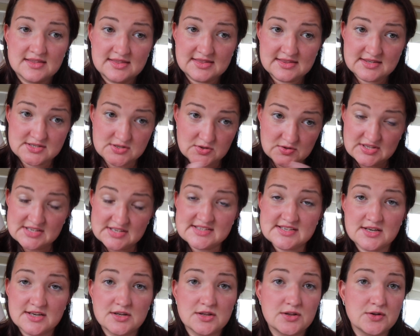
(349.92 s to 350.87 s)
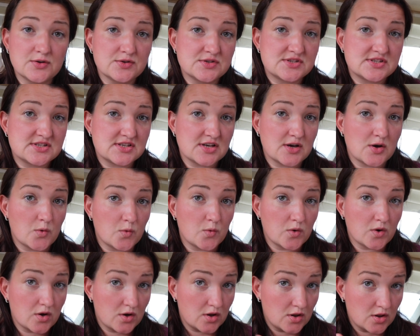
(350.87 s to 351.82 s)
so this includes
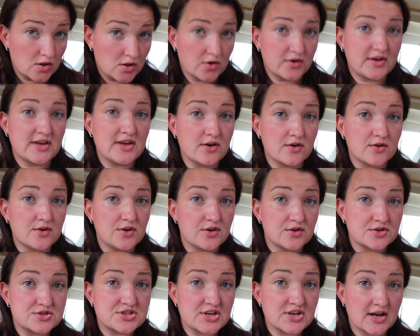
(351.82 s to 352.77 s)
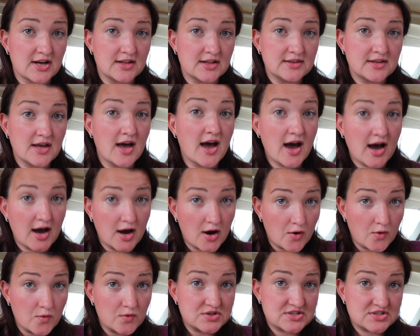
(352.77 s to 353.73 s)
looking on your child,
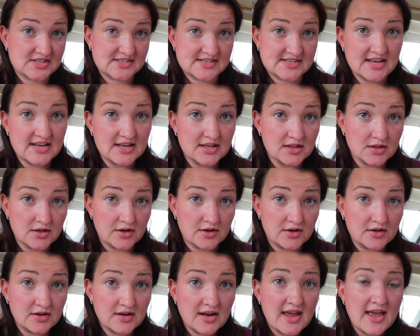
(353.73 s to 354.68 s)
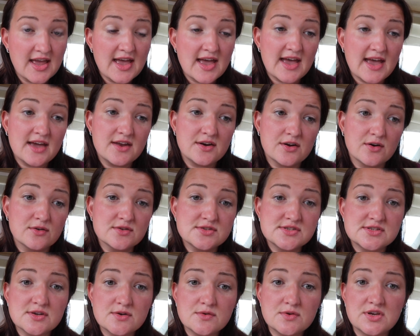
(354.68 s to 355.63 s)
how does he learn, and
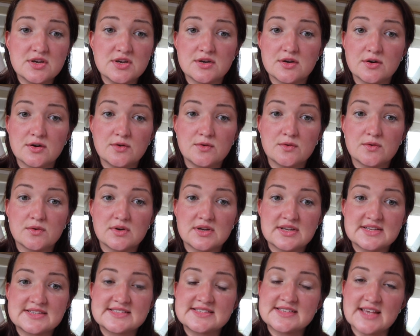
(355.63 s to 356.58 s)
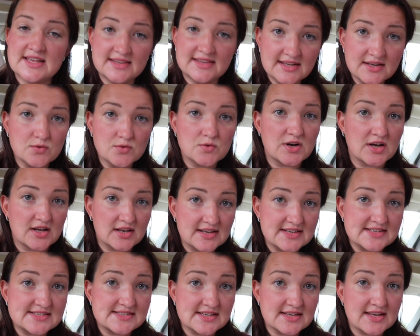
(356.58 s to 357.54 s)
also, setting
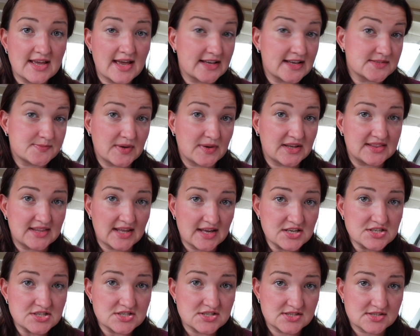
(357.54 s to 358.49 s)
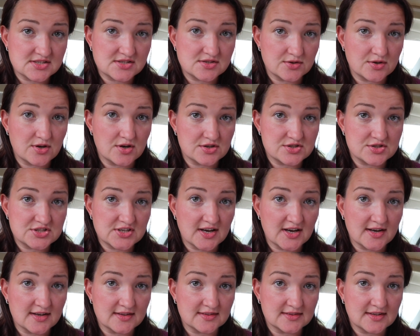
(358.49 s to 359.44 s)
realistic expectations to your
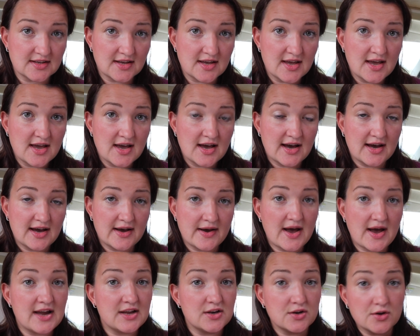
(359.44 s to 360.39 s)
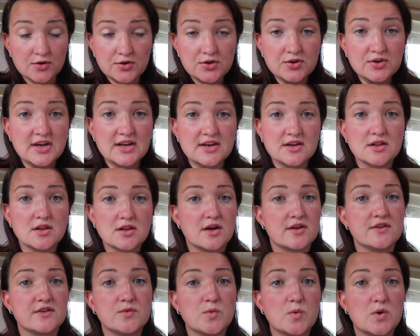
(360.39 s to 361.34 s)
child. I know you get a
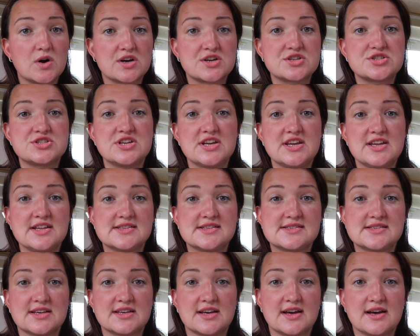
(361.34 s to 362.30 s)
lot of worksheets